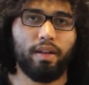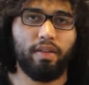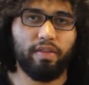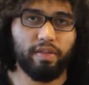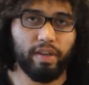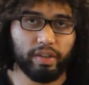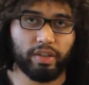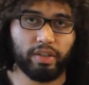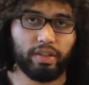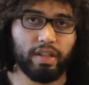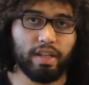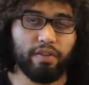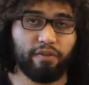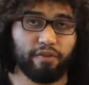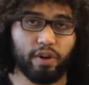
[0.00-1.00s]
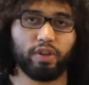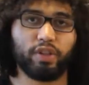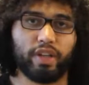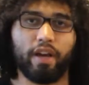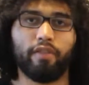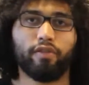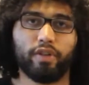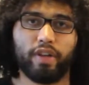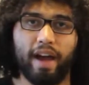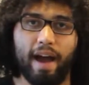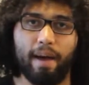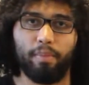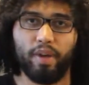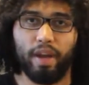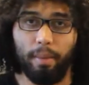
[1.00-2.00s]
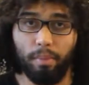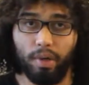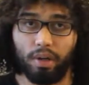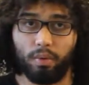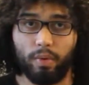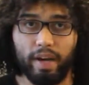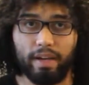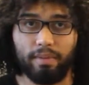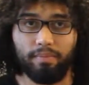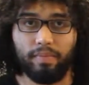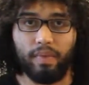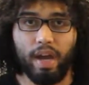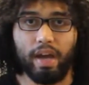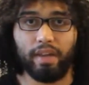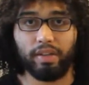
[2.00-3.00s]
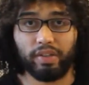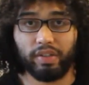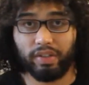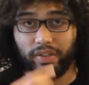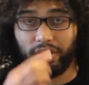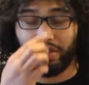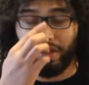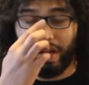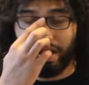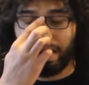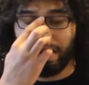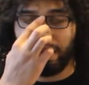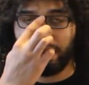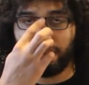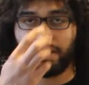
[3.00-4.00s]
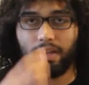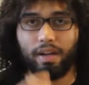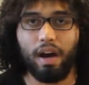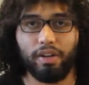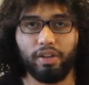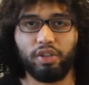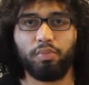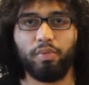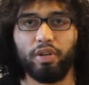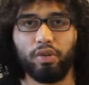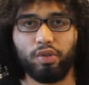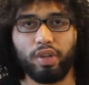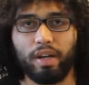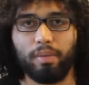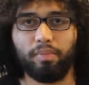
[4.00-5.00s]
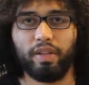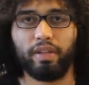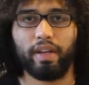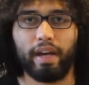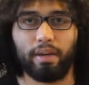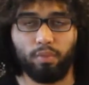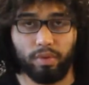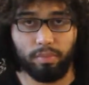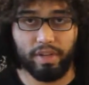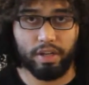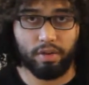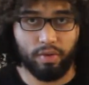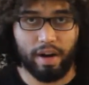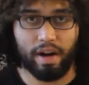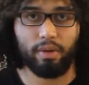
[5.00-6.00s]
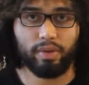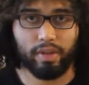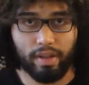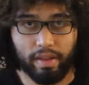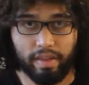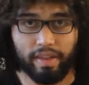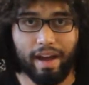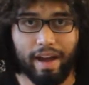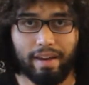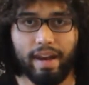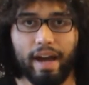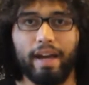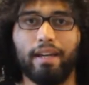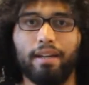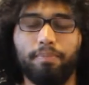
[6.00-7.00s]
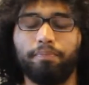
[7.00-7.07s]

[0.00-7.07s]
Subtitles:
This is the first ever to happen at middleweight, and this is the second undisputed champion that would be crowned that night.